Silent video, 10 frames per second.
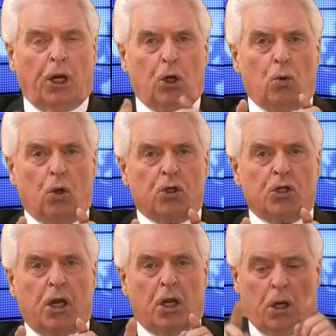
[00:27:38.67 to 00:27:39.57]
And you will
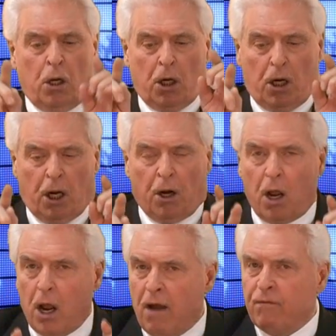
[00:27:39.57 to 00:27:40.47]
see in
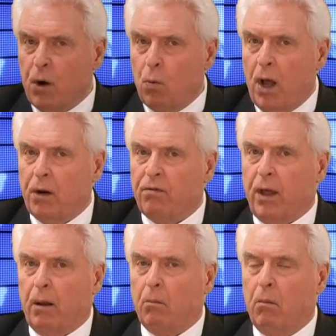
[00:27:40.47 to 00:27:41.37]
every one of
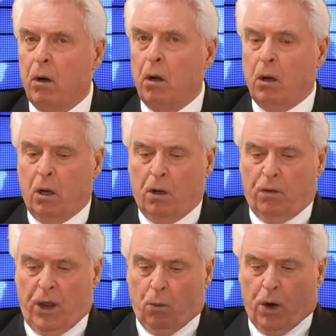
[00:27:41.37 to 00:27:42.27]
them
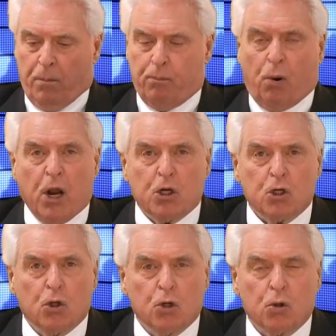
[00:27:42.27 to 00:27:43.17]
that we
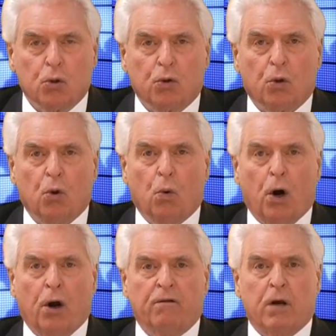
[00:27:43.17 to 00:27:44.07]
preach the truth of the
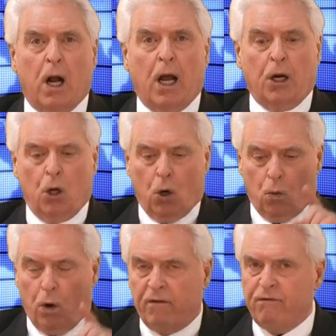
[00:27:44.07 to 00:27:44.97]
Word of God
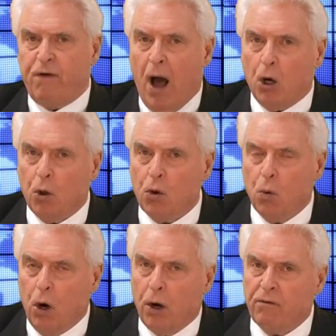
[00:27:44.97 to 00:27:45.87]
we follow the
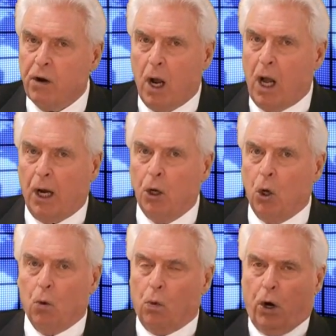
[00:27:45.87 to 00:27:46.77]
Word of God.
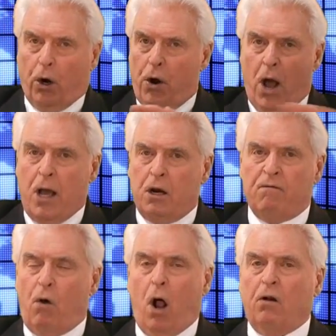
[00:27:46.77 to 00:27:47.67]
We are not
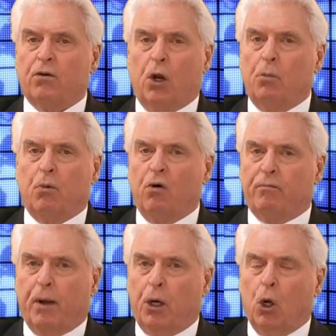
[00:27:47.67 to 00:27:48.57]
involved in a
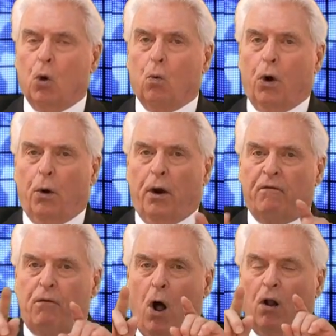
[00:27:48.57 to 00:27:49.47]
movement. We are
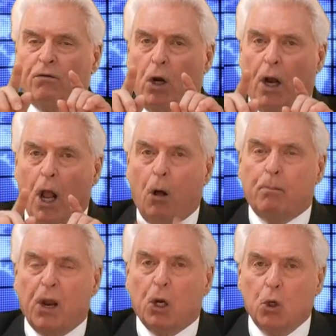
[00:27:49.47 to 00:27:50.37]
involved in
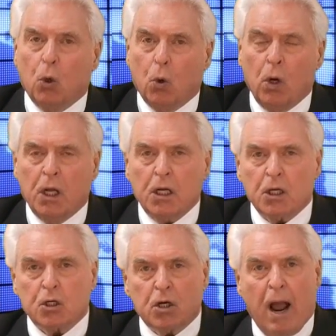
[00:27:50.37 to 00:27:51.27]
helping you
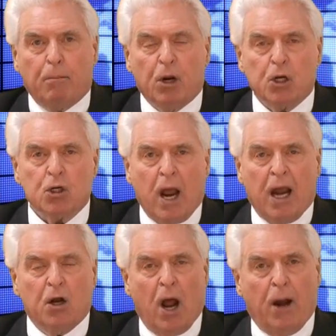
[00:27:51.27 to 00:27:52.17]
establish
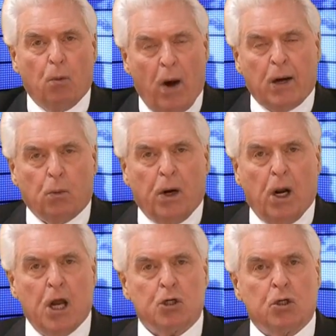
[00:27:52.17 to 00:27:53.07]
a direct
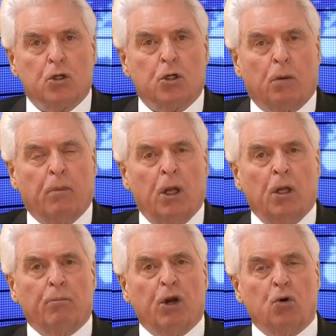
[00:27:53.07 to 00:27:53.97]
relationship
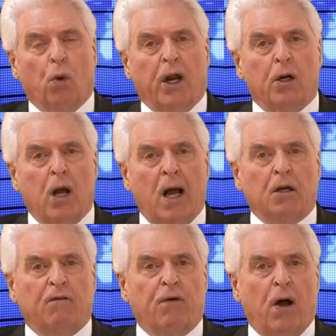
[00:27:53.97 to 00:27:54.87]
between God
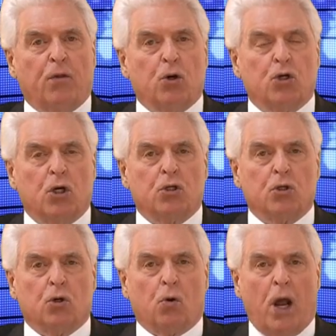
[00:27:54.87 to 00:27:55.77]
the Father,
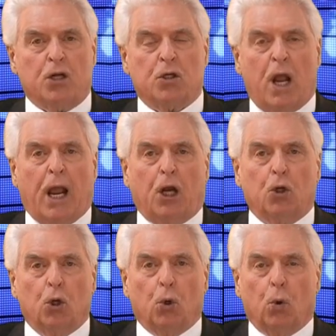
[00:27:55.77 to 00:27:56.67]
Jesus Christ, and
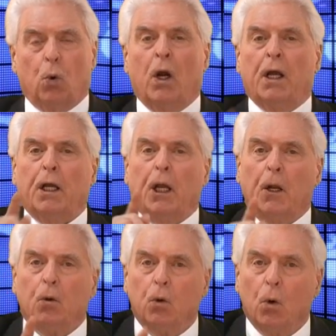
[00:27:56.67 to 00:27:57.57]
you
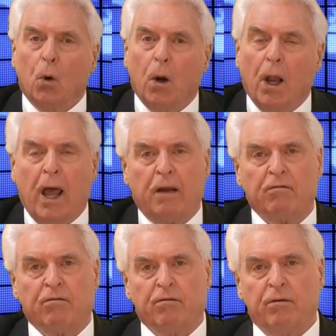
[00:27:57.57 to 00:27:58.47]
in your
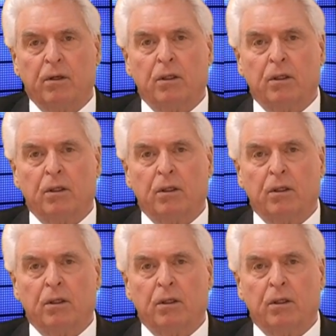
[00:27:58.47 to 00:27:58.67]
life.